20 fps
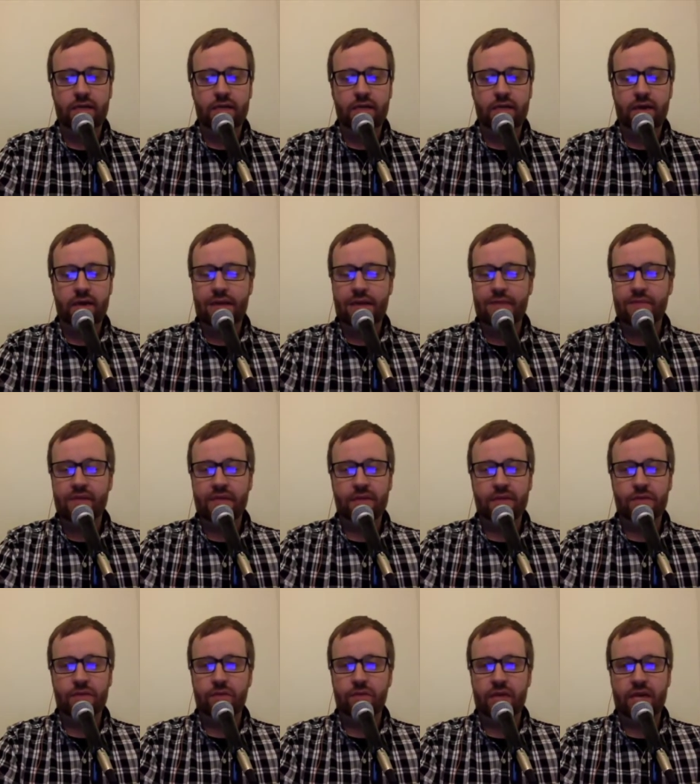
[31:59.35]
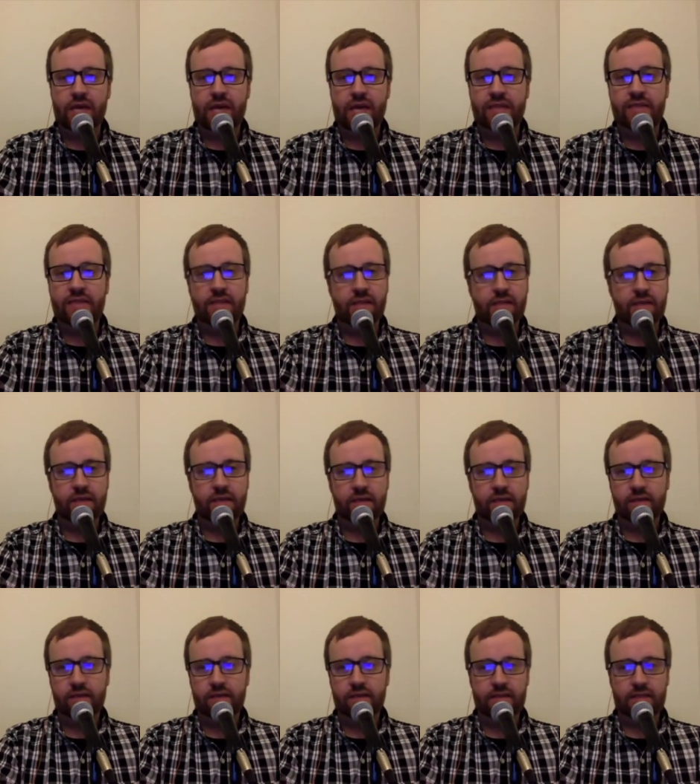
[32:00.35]
uh, NBA
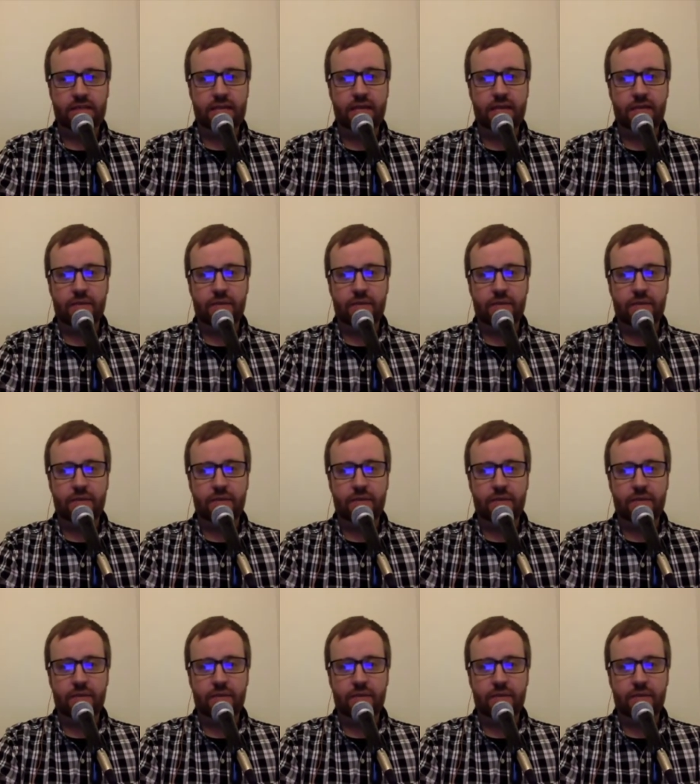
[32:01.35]
2K18, Snake